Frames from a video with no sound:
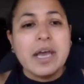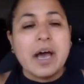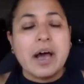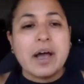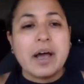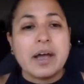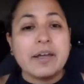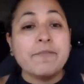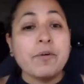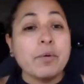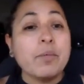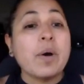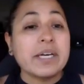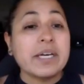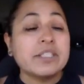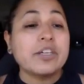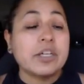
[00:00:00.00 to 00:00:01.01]
if we
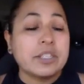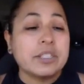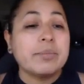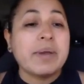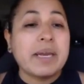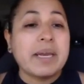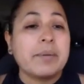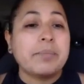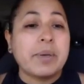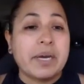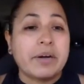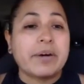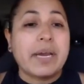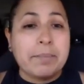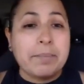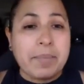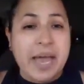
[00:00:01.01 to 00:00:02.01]
want to start to make
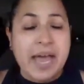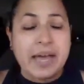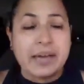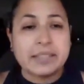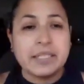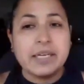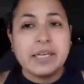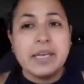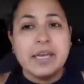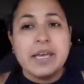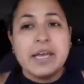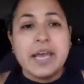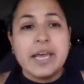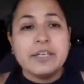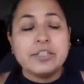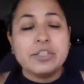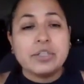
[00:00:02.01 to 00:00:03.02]
bigger impact.
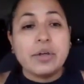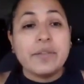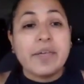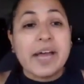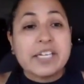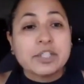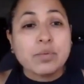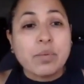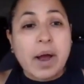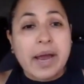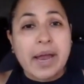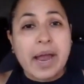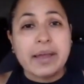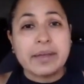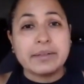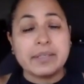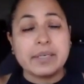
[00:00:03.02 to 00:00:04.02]
And so that's why
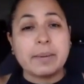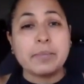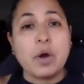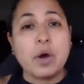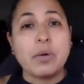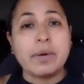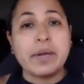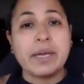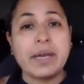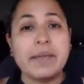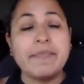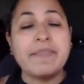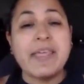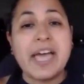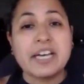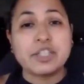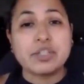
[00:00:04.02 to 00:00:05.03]
I ended up going
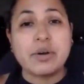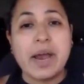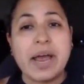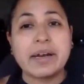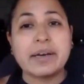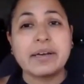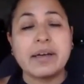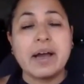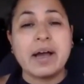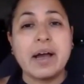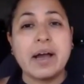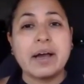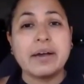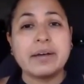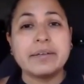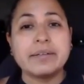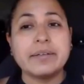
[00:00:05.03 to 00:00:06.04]
in that track
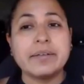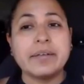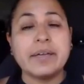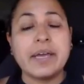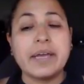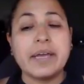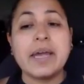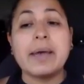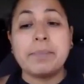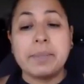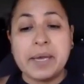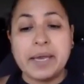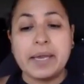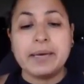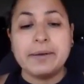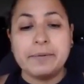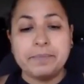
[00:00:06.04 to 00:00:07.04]
at
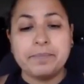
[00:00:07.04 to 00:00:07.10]
Pitt.